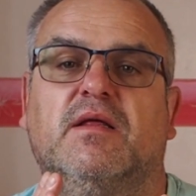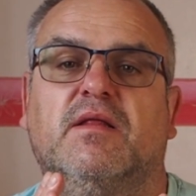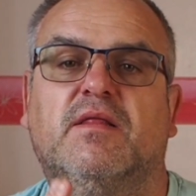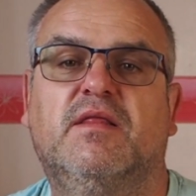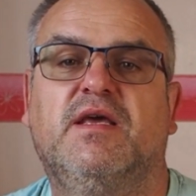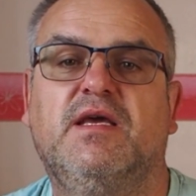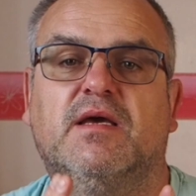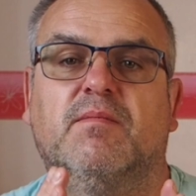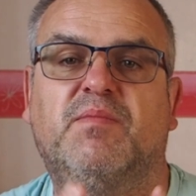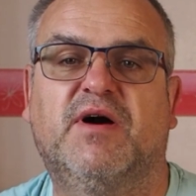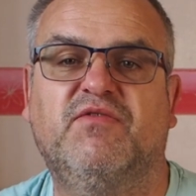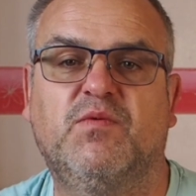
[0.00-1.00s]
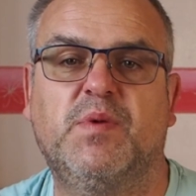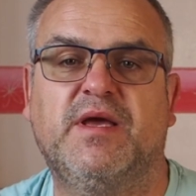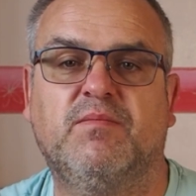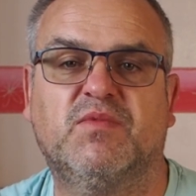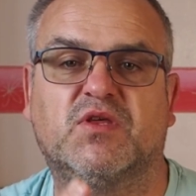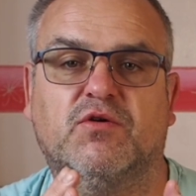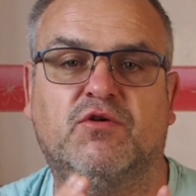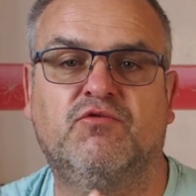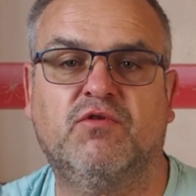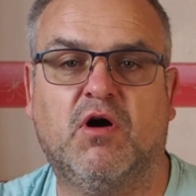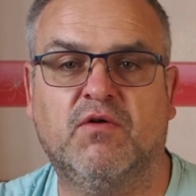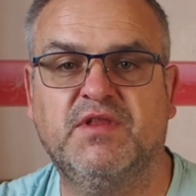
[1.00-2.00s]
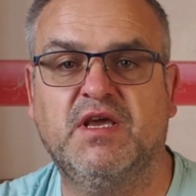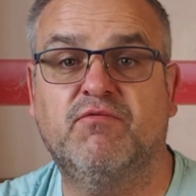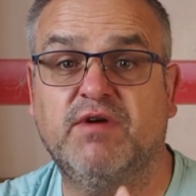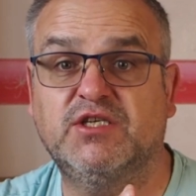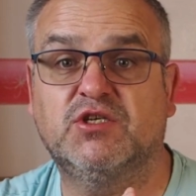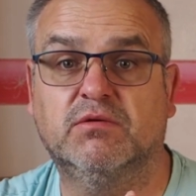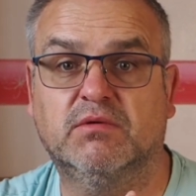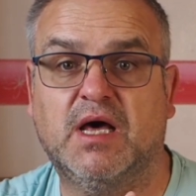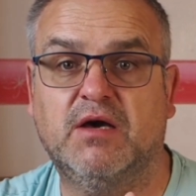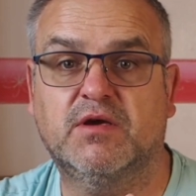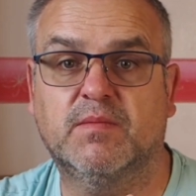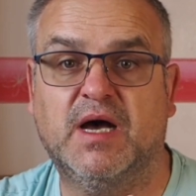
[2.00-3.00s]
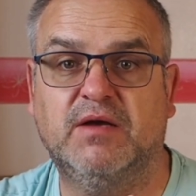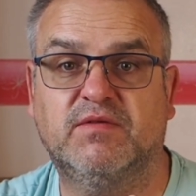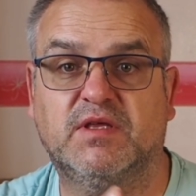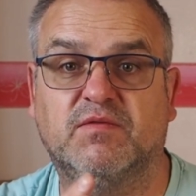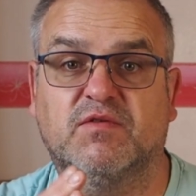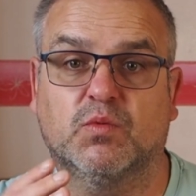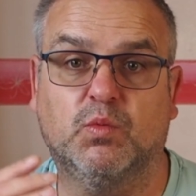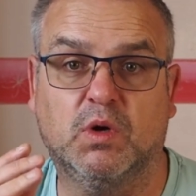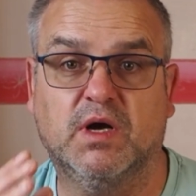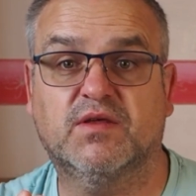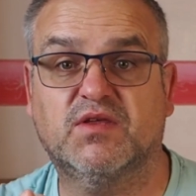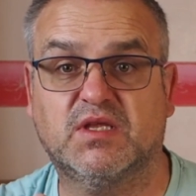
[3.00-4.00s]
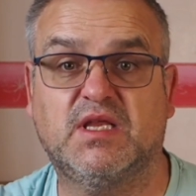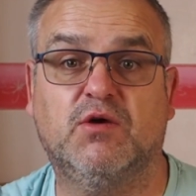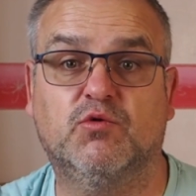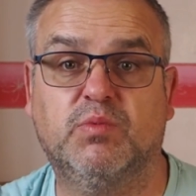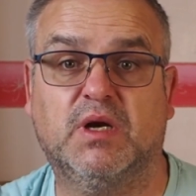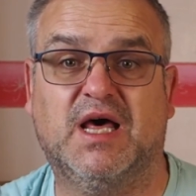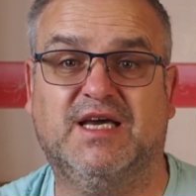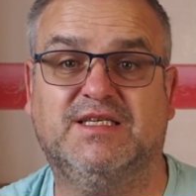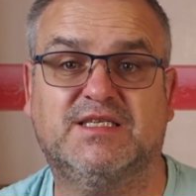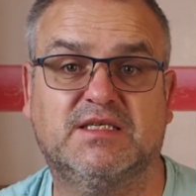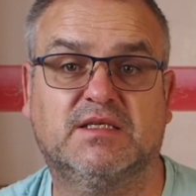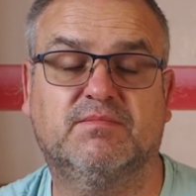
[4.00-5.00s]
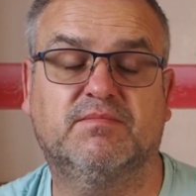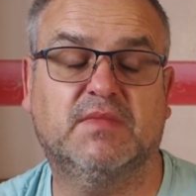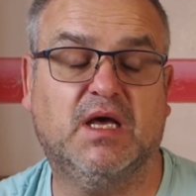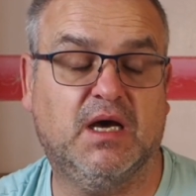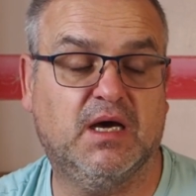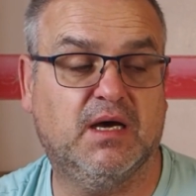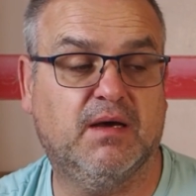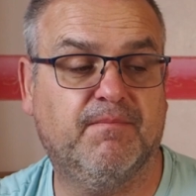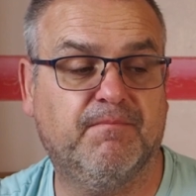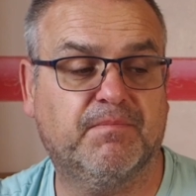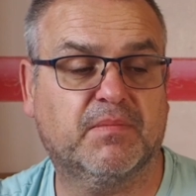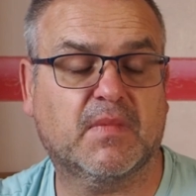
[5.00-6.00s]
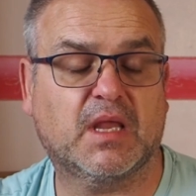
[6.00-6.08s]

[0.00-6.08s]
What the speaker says: The buffer beams on the original Locomotives were steel plate, and